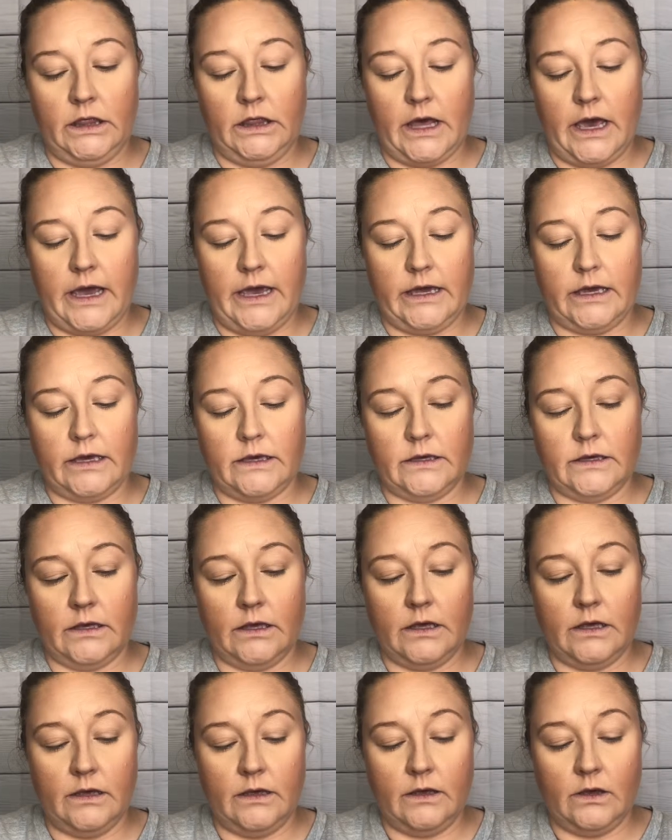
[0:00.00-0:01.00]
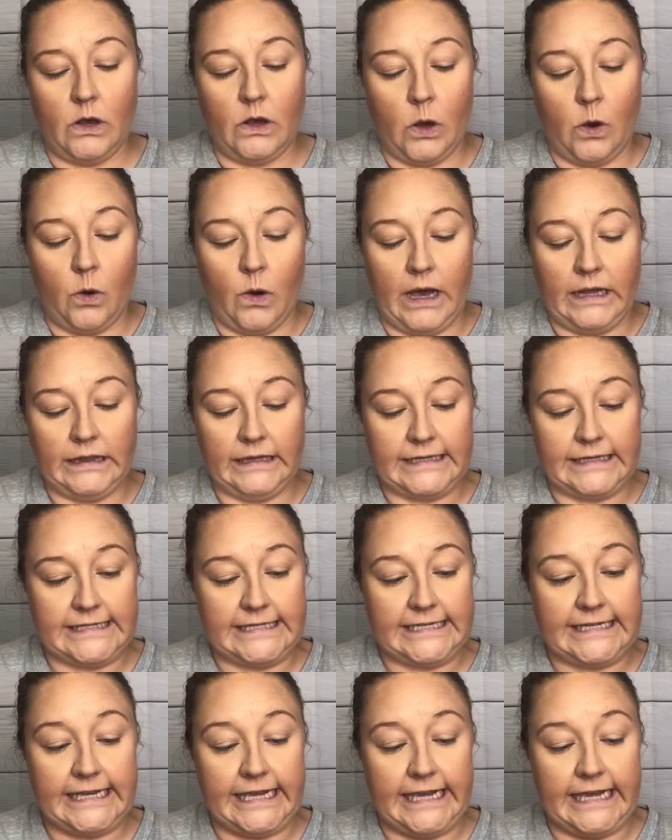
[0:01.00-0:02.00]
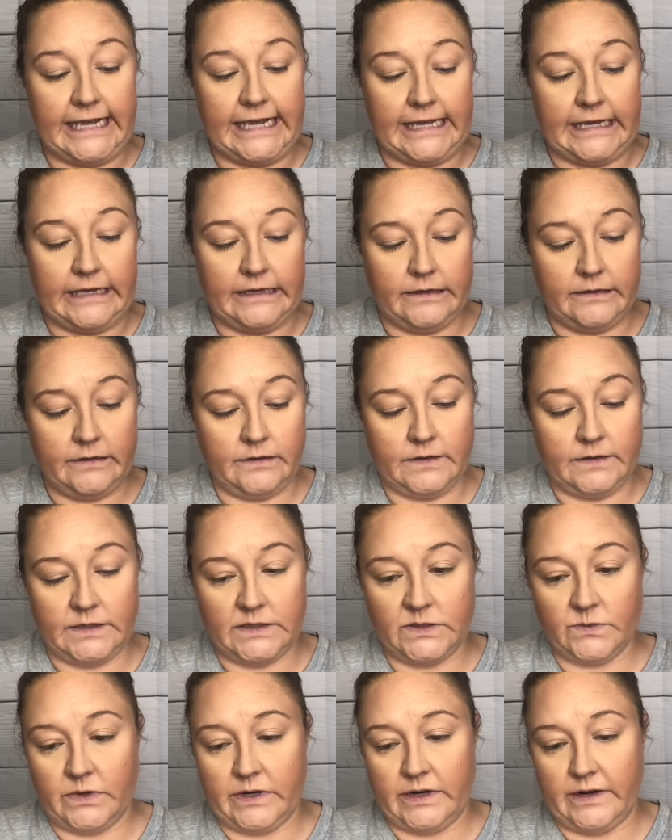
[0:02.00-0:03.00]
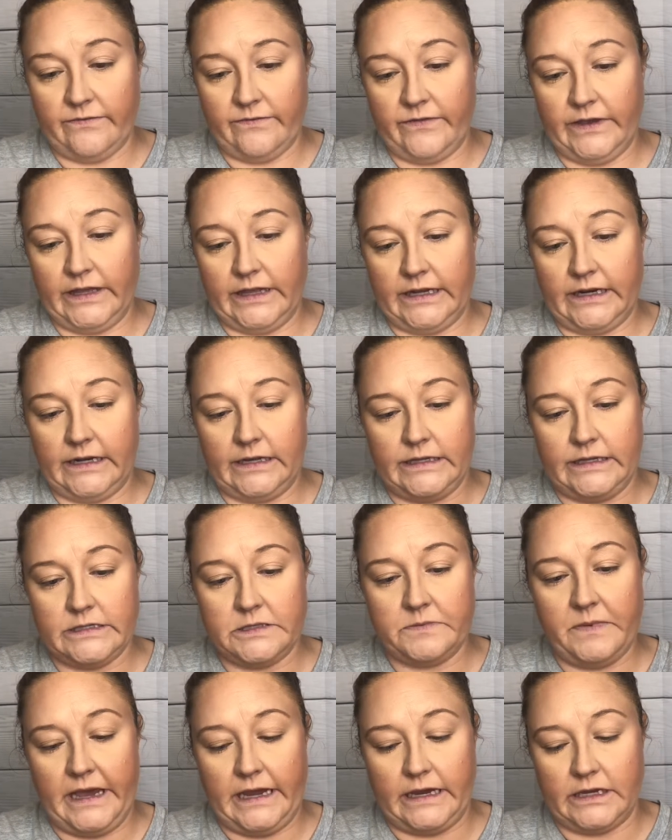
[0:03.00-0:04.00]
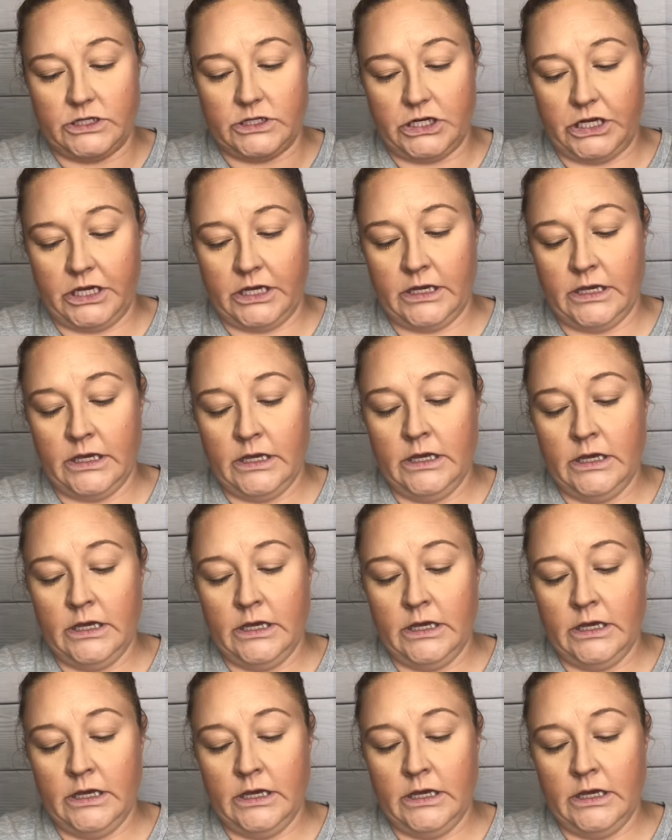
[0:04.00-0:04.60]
Like, quality is what I'm feeling in this packaging.